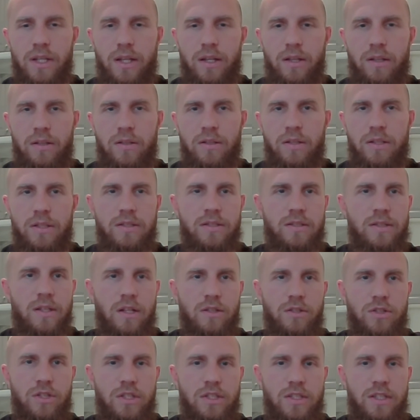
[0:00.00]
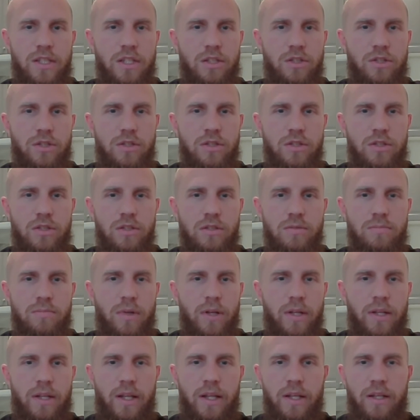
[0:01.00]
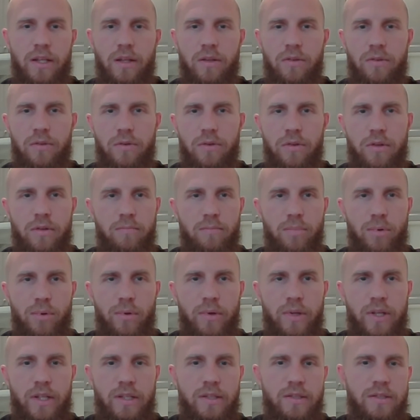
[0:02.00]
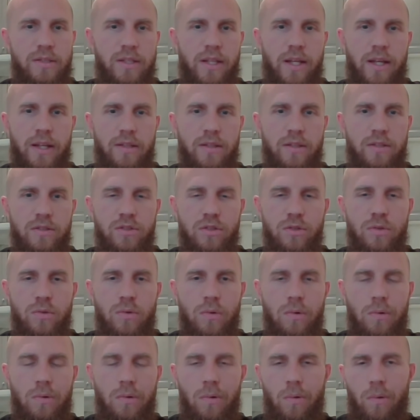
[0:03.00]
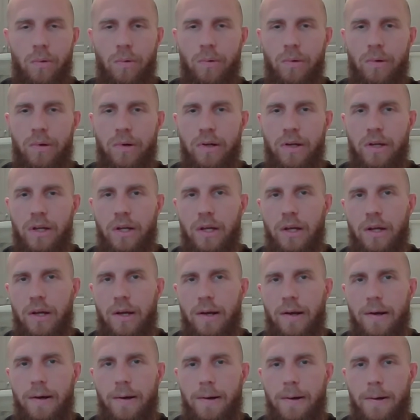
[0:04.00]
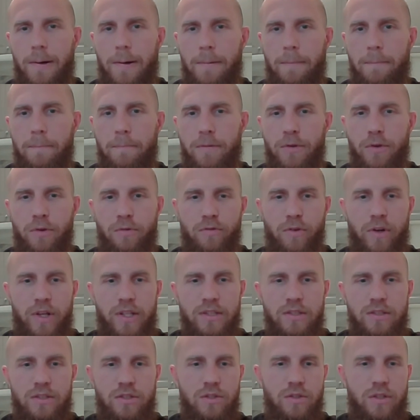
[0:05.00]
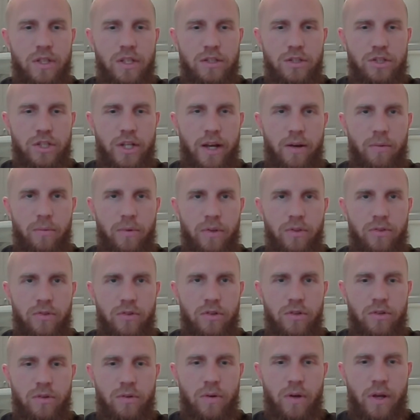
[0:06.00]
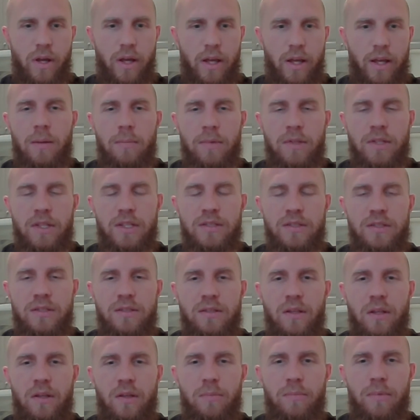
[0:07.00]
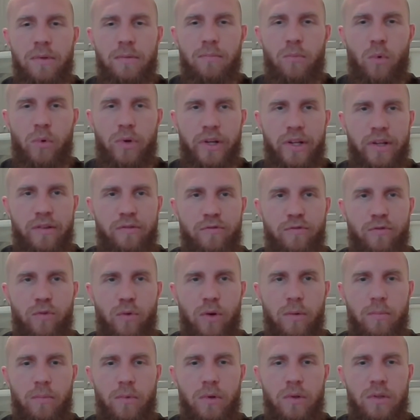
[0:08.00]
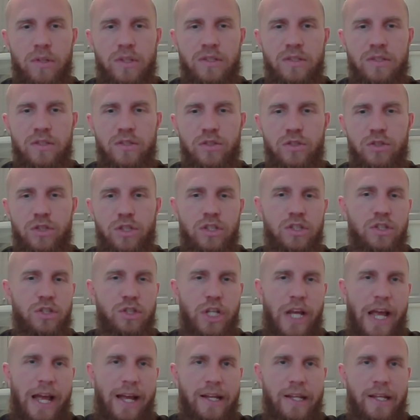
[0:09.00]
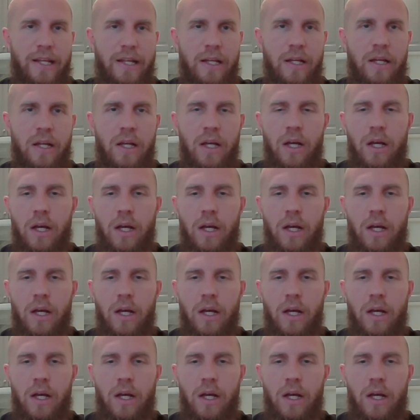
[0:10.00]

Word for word: And it's not just teachers, but any other employees at the school or um, your friends you can chat with too. But this is a little bit more informal. This is just chatting.